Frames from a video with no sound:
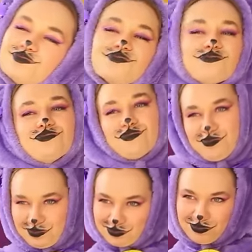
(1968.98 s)
has come
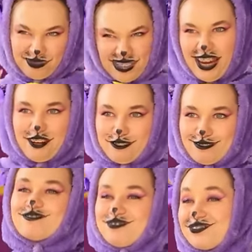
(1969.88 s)
true! And I'll
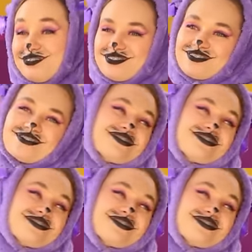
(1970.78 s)
be one of them,